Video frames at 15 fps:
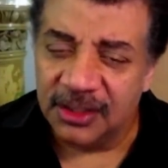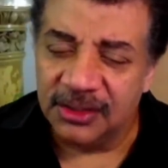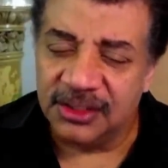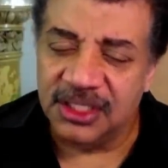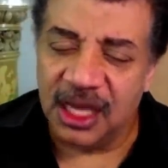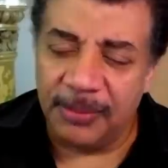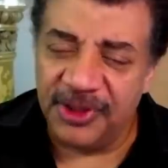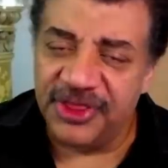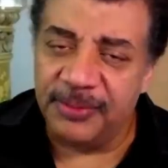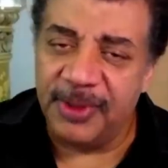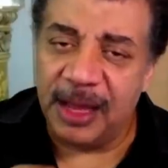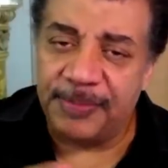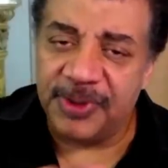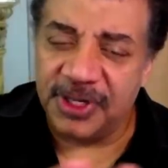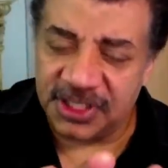double them
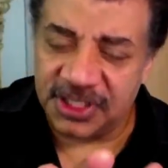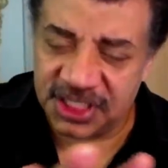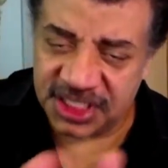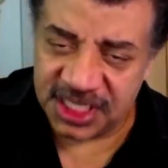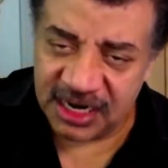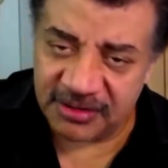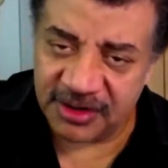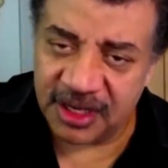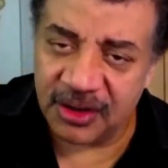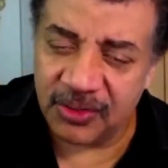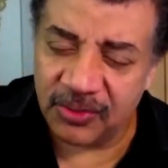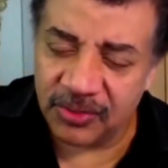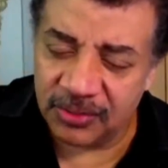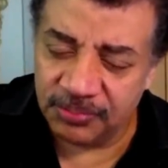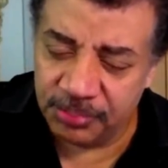up in a stereo
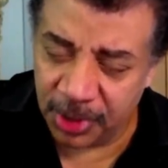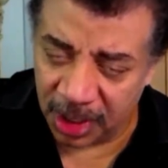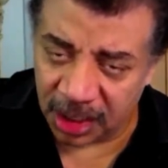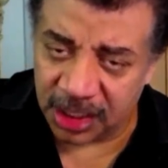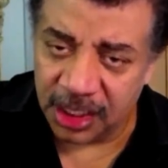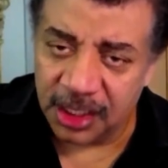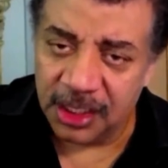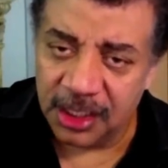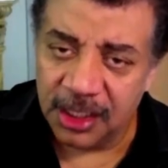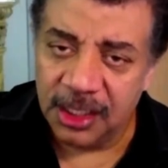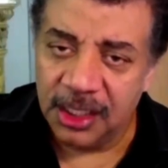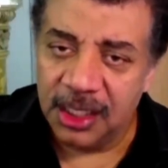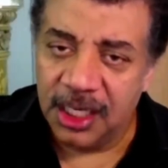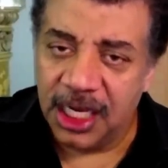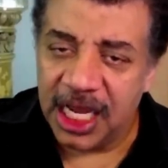book,
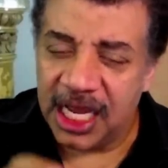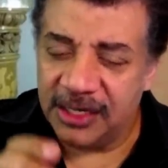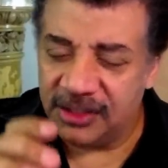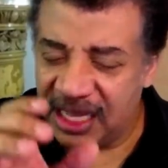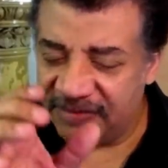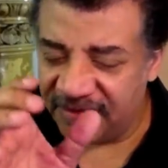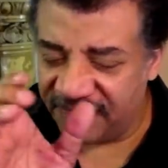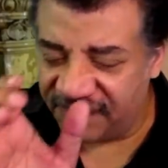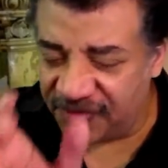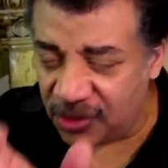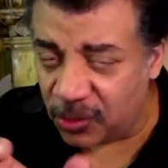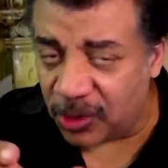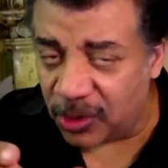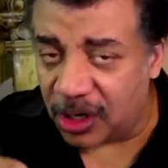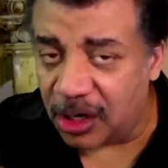and have a
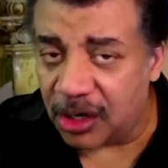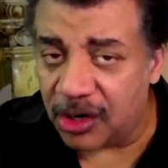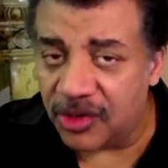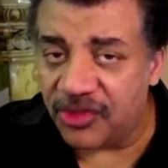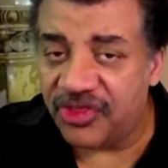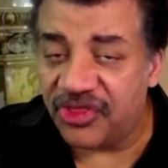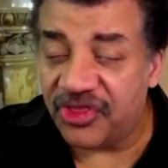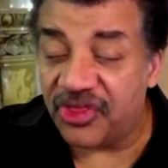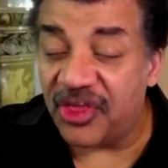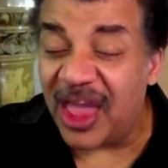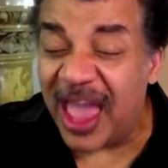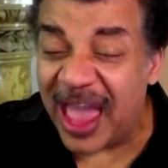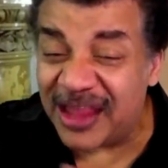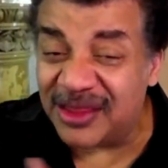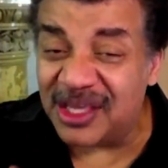viewer,
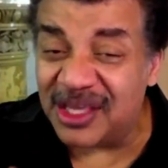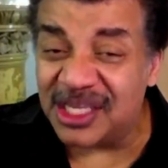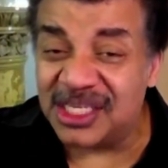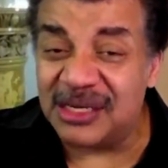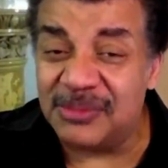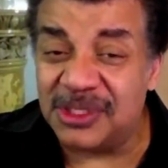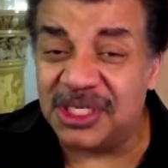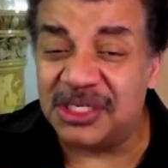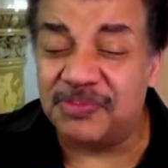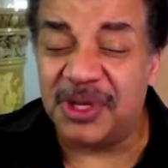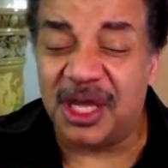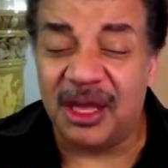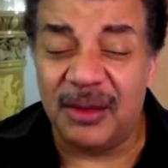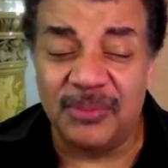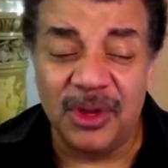then these images
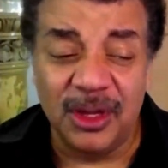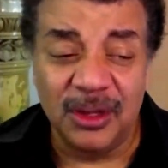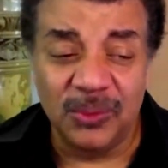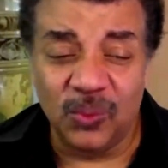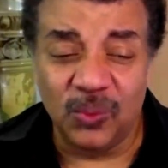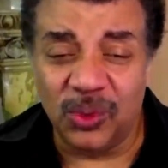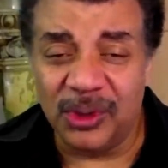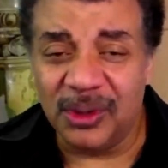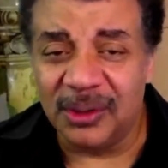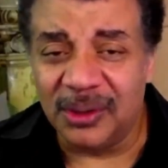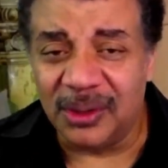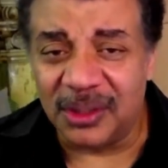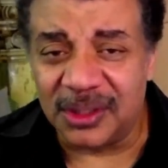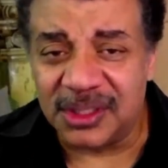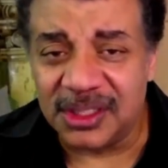become
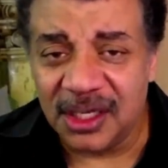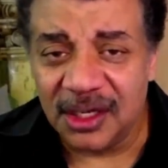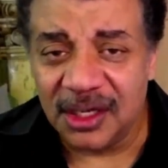worlds.